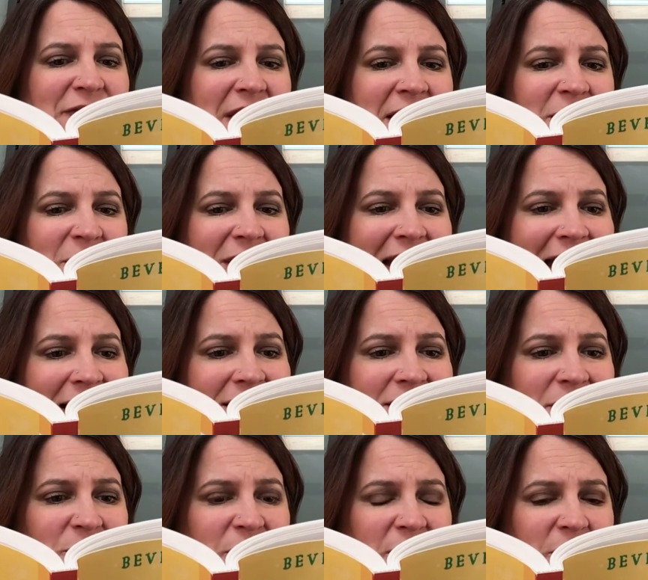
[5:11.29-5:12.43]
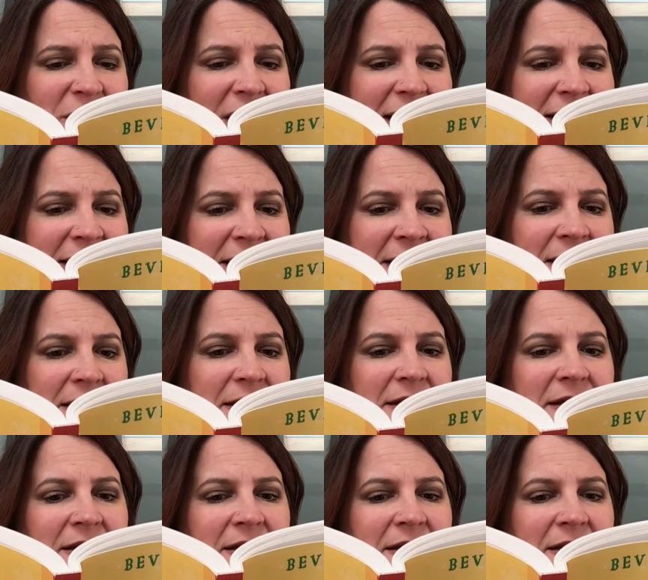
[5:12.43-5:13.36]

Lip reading: anyone asked him what he would like to eat.